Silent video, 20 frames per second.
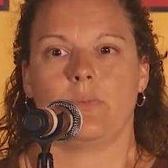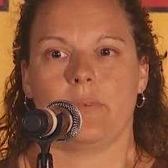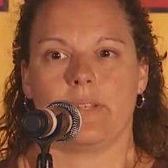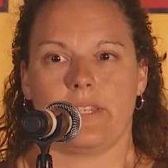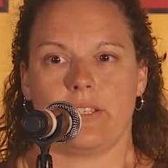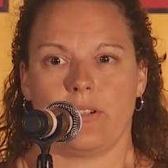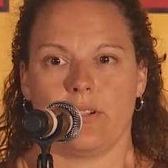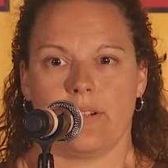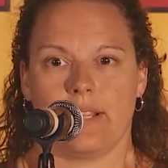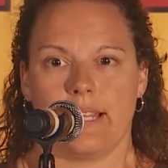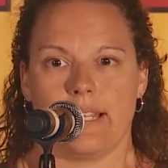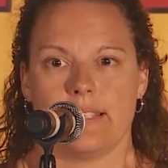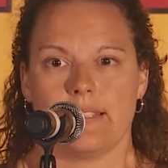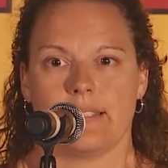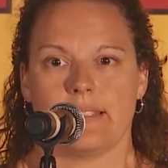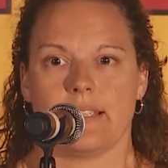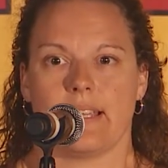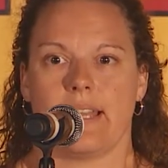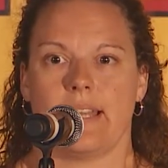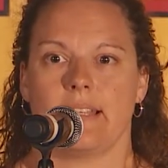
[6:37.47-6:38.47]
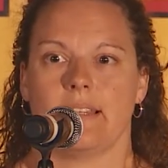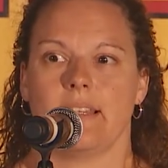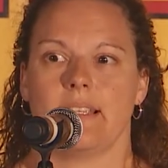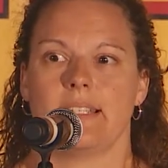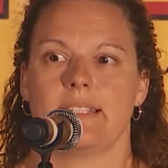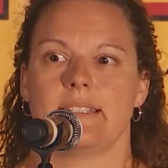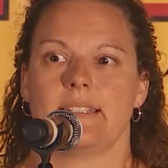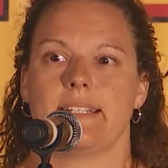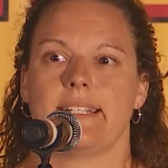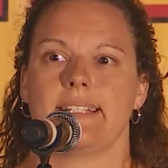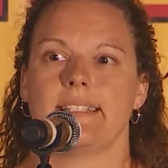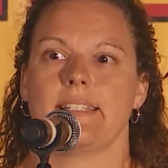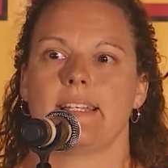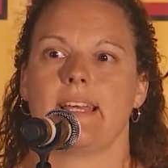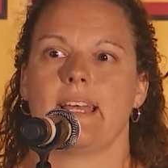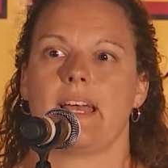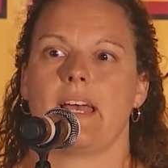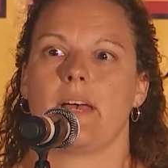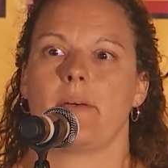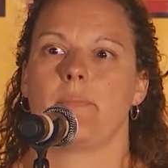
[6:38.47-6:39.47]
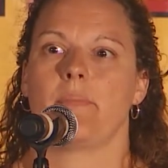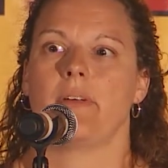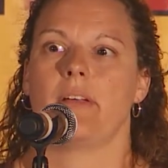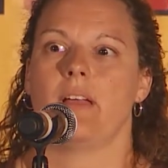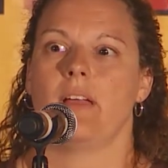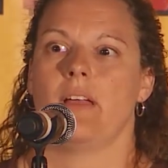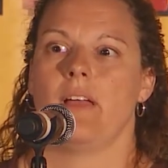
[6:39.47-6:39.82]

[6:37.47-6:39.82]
with Chris and listening to him